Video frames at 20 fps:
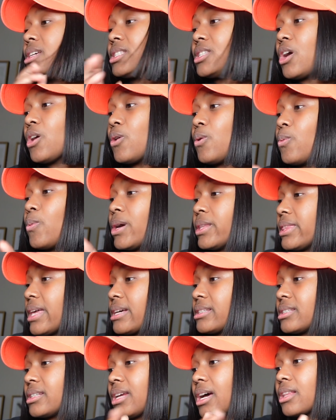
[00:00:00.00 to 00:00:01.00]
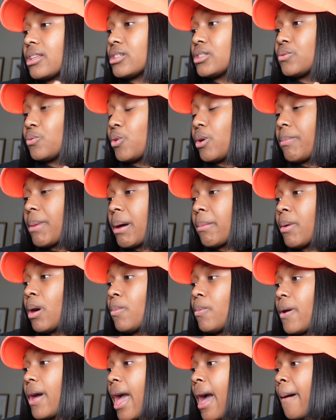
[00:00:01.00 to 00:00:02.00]
So $1,000 for my
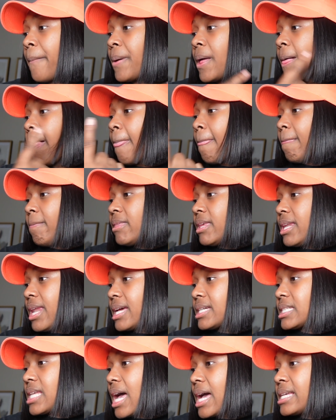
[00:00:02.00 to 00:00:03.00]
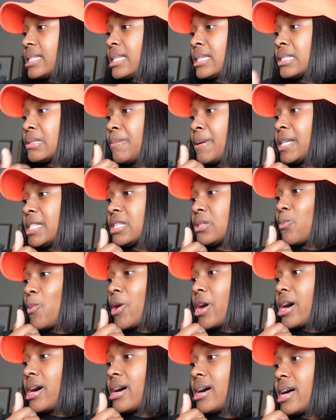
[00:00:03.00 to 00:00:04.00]
mobile app. The next highest expense
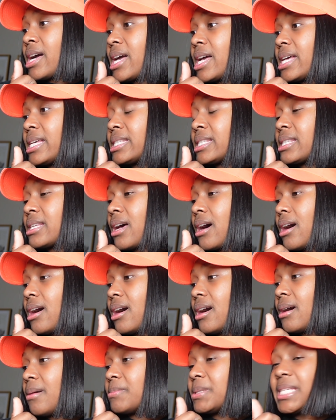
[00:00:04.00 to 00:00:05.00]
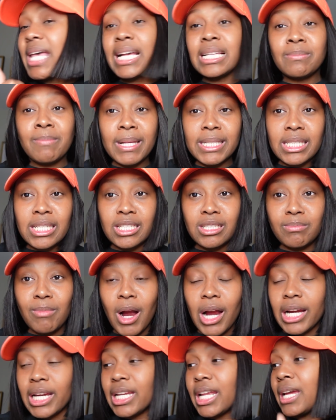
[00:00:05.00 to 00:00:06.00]
was text message
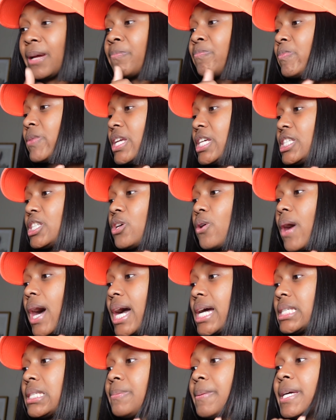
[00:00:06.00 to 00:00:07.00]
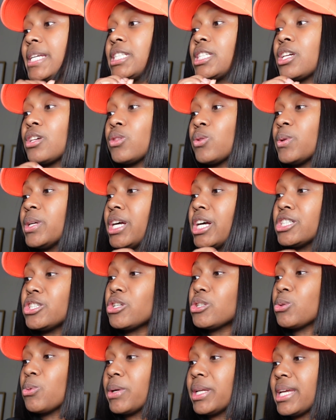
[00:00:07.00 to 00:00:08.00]
marketing. So I spent
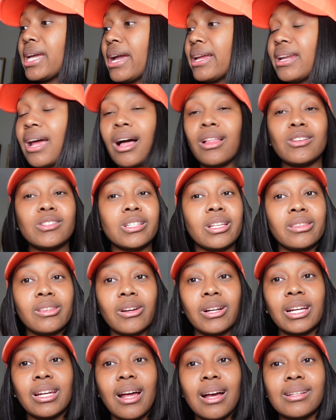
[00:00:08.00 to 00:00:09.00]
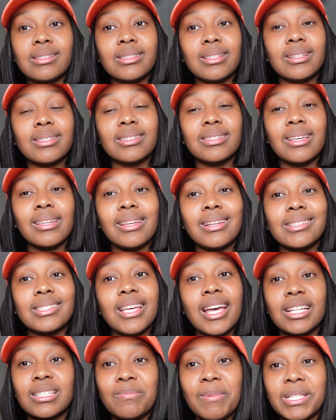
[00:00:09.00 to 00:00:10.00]
$328.39 sending
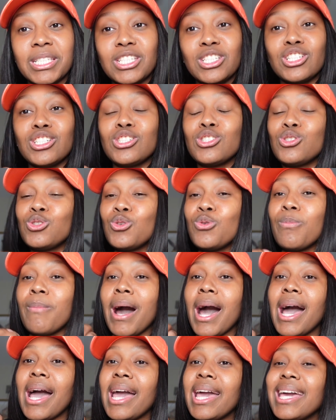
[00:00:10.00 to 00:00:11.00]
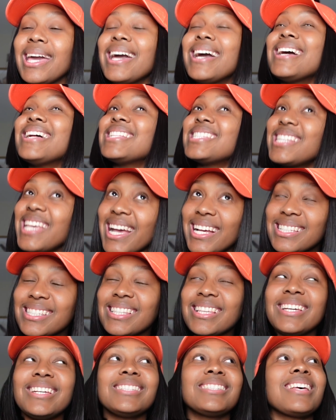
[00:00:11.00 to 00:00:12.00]
text messages to my text
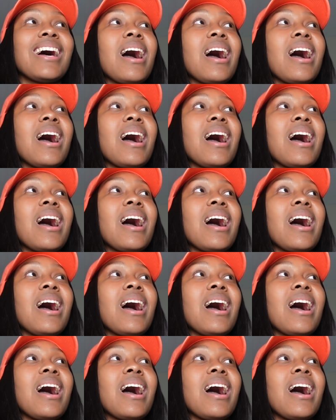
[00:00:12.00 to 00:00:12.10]
list.